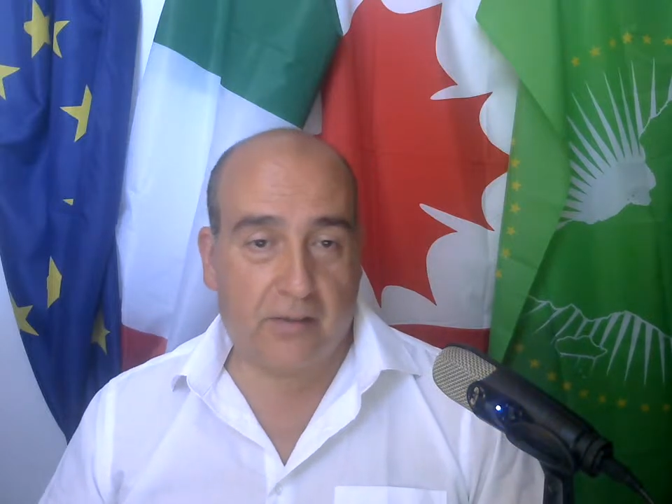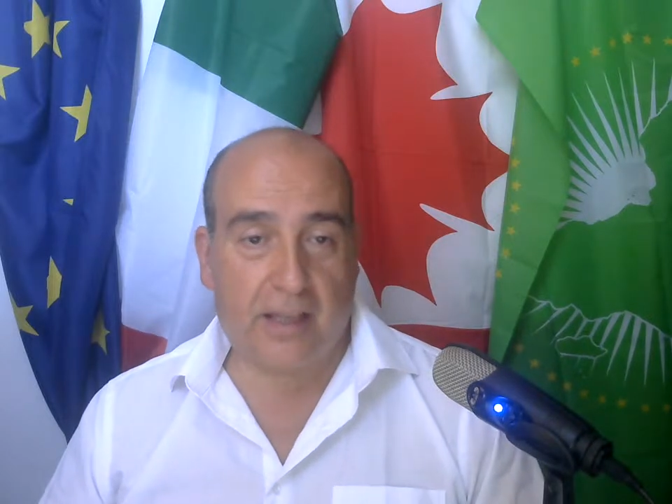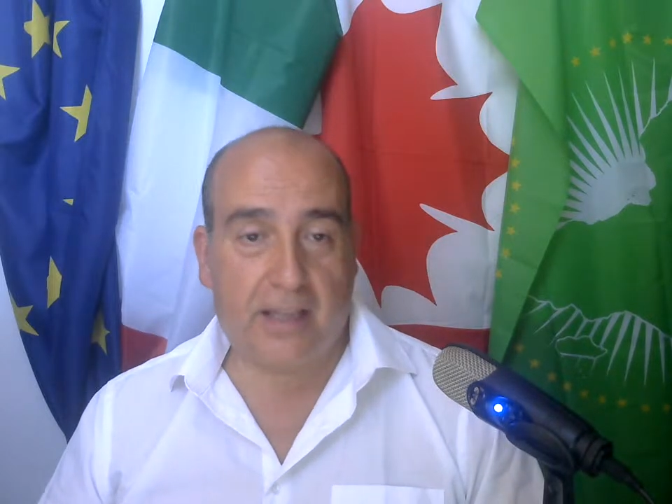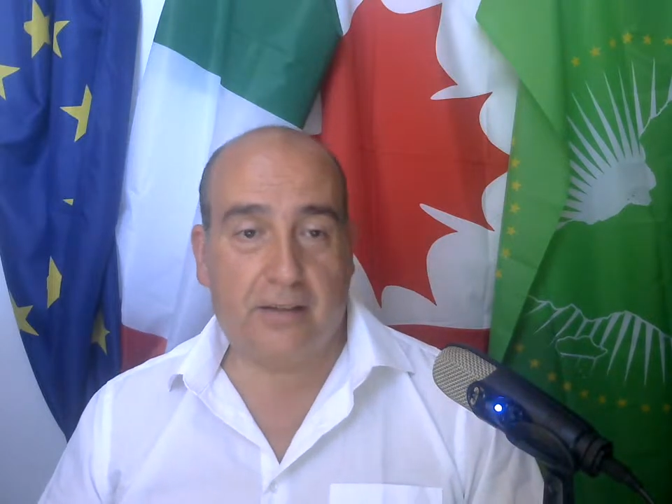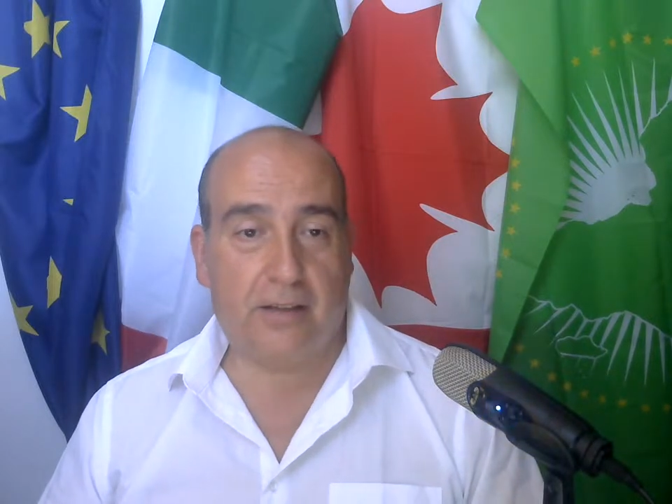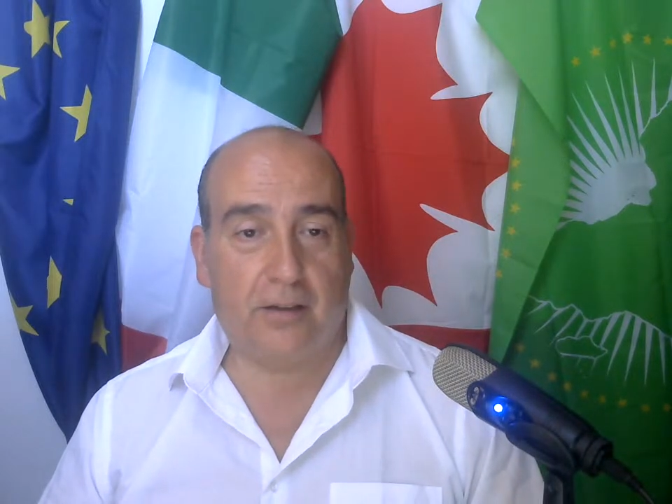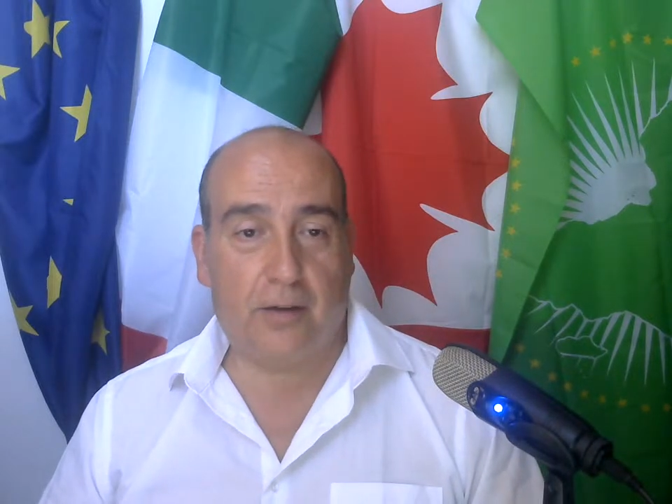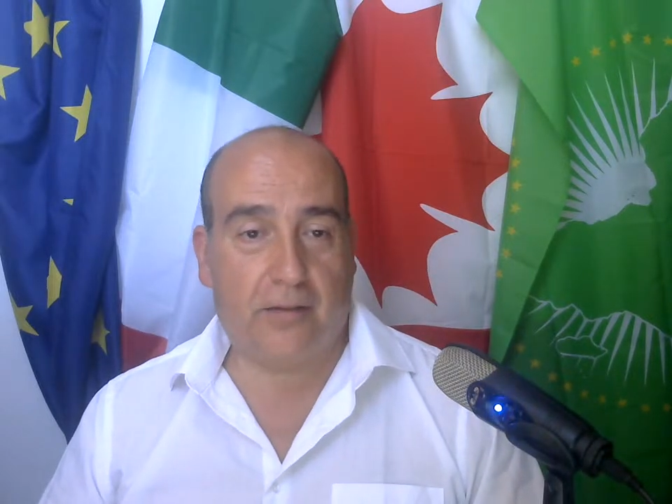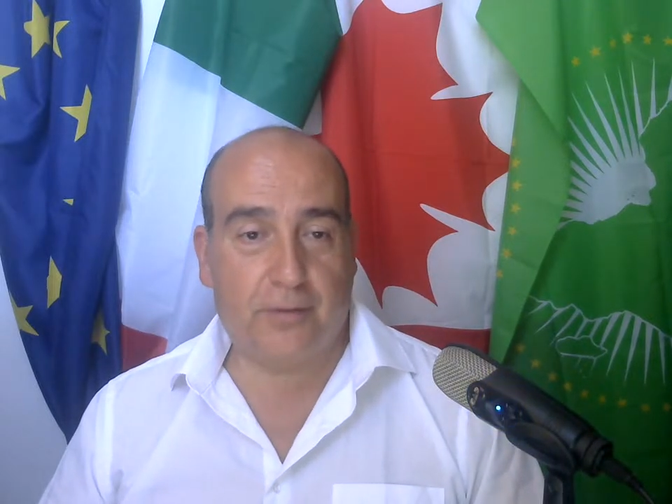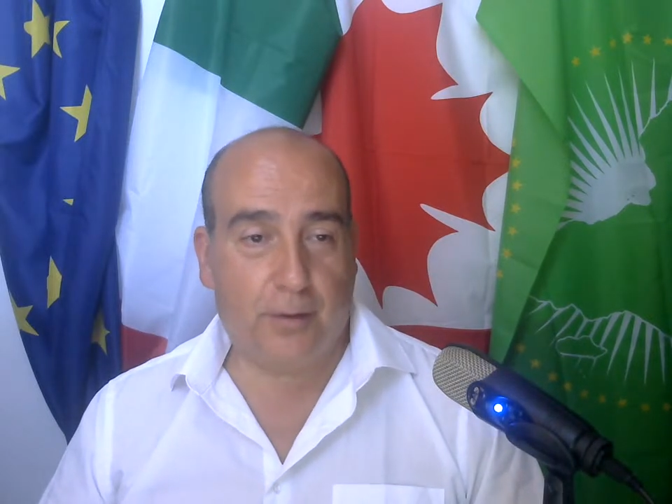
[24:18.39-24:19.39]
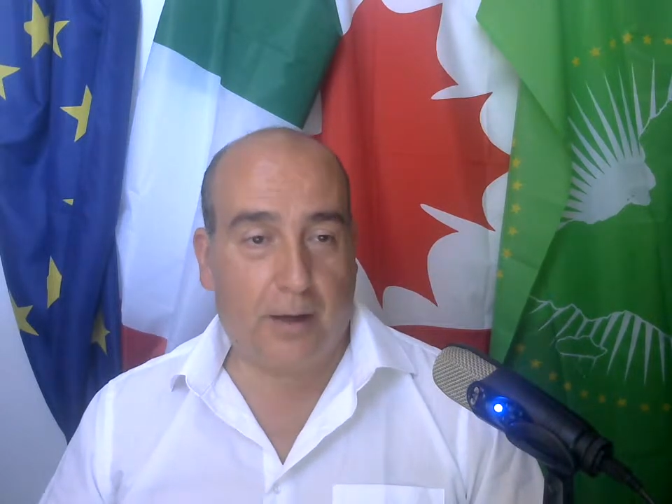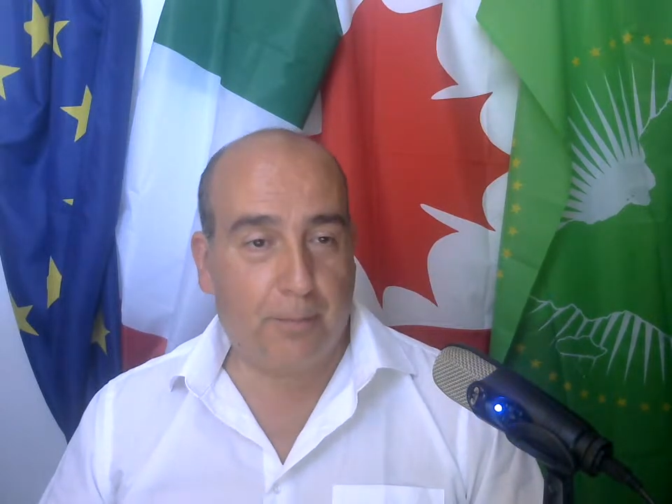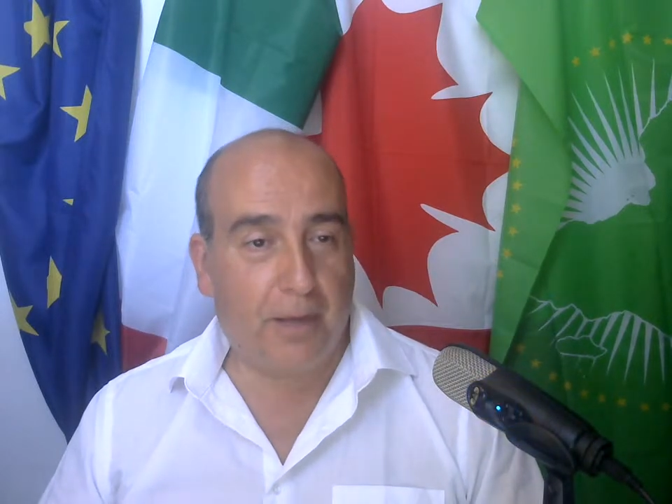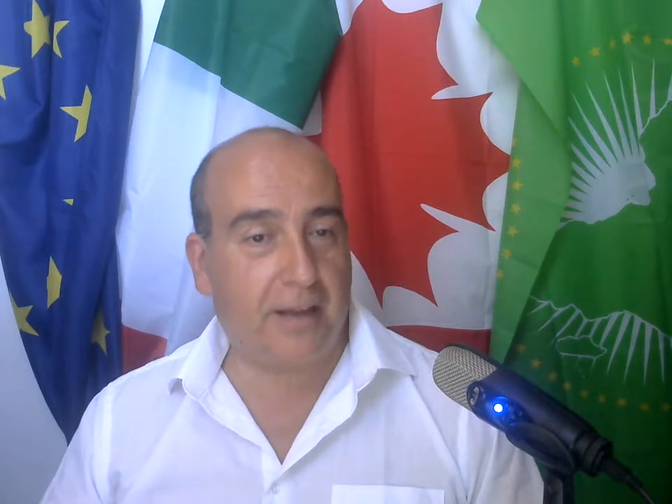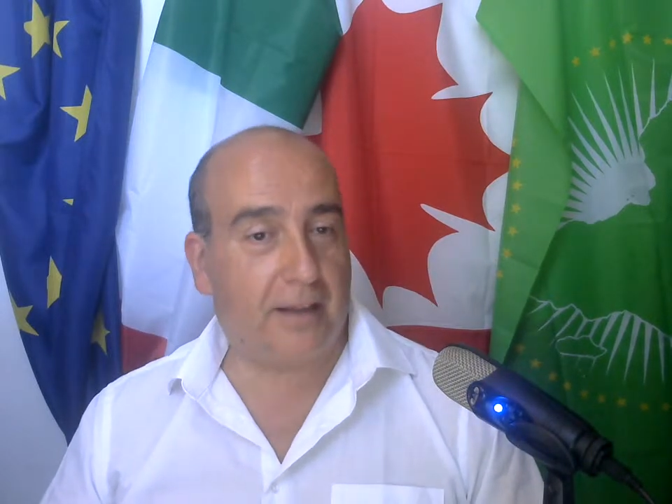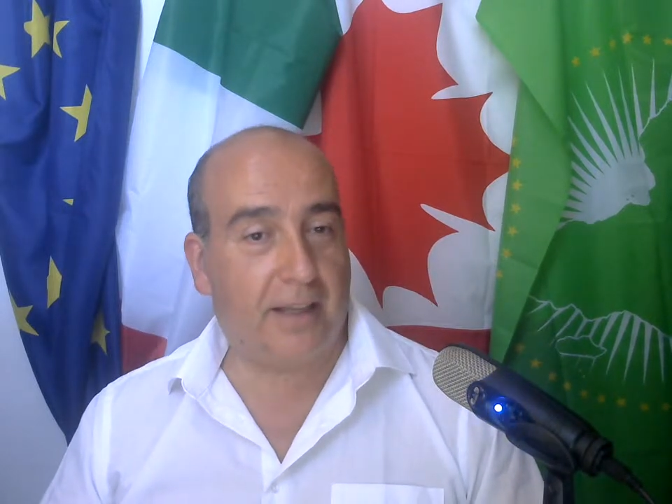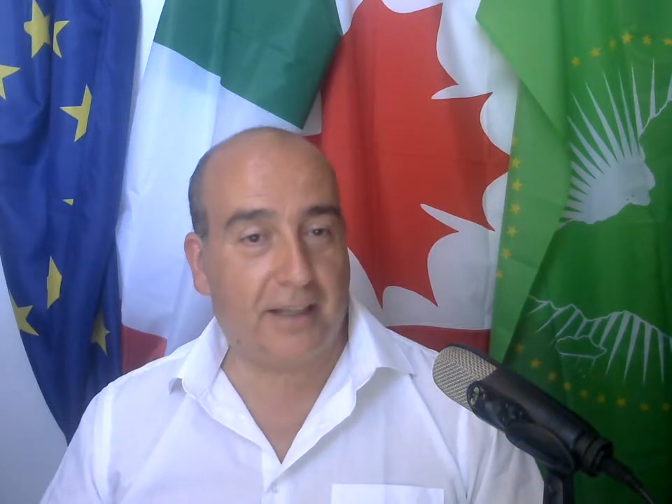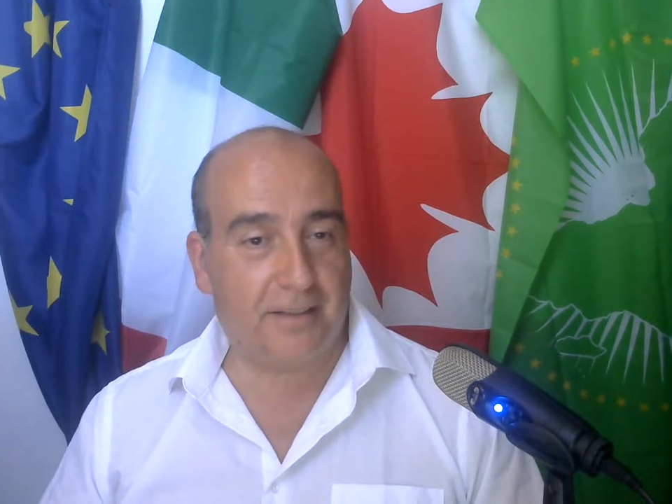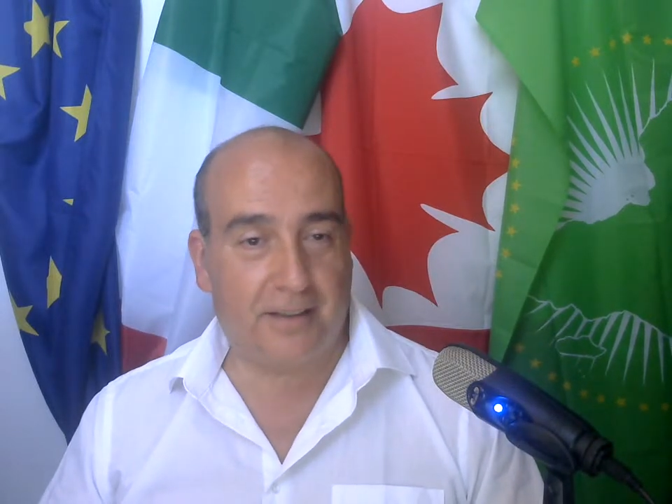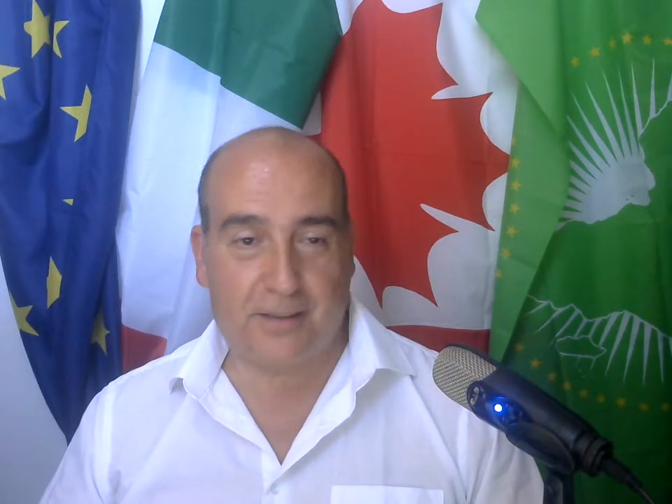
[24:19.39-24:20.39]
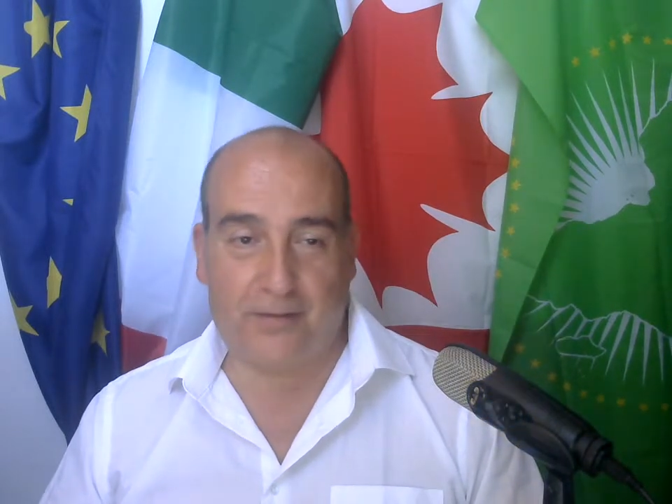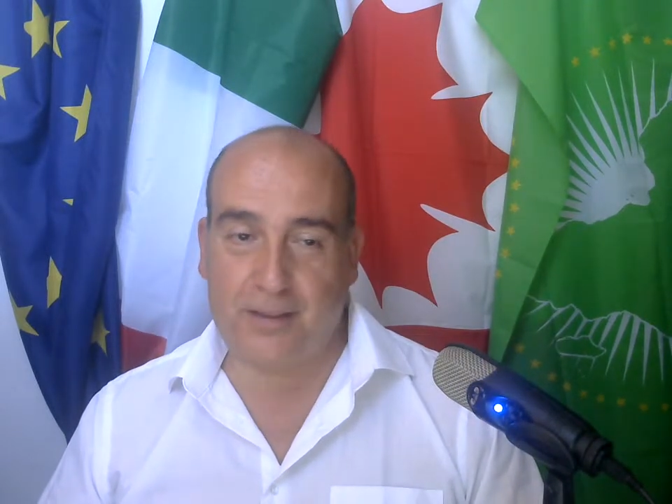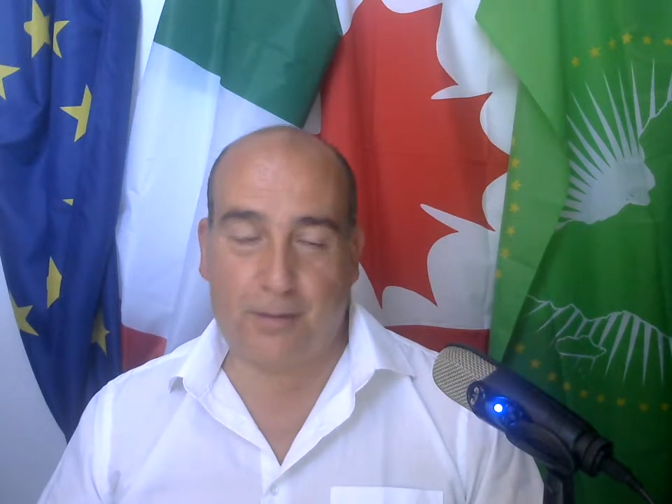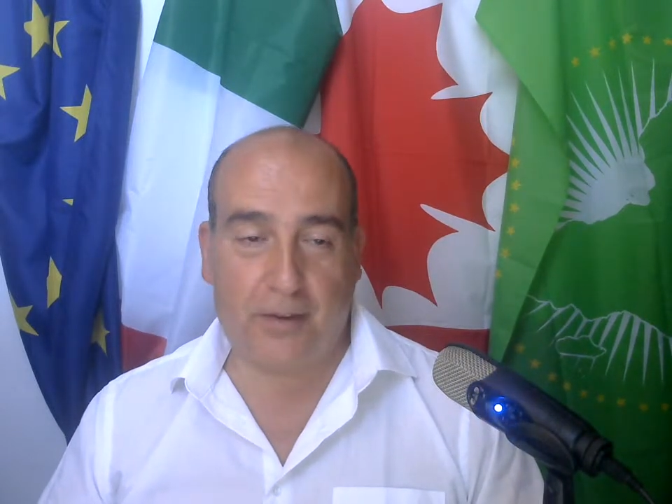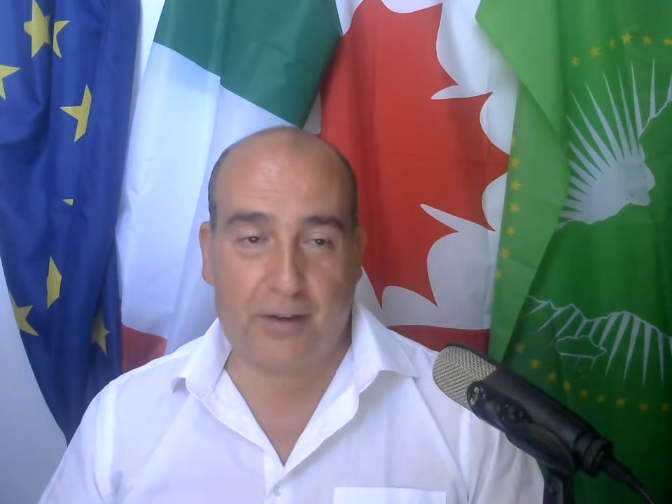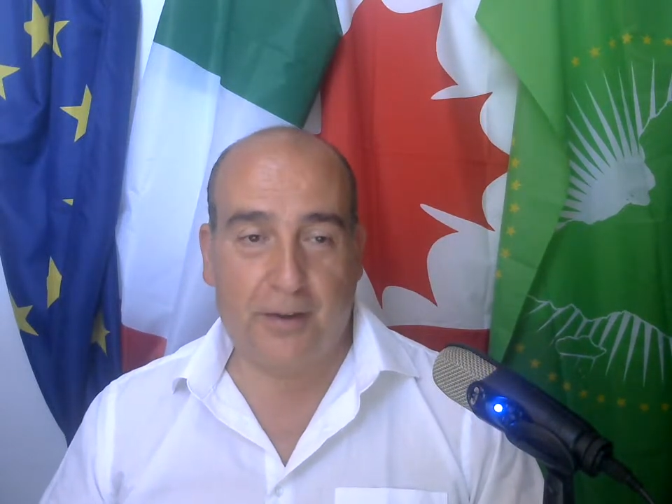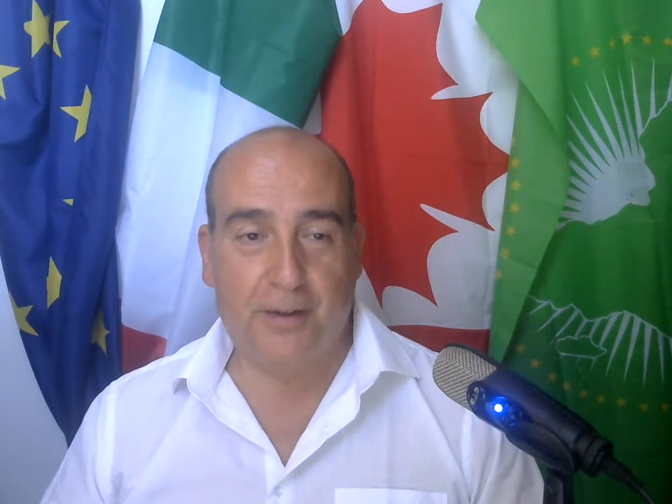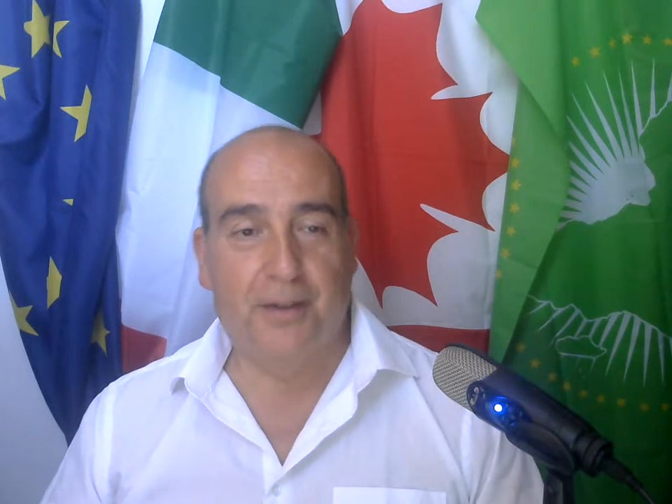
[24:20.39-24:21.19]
then you have to buy a license of some other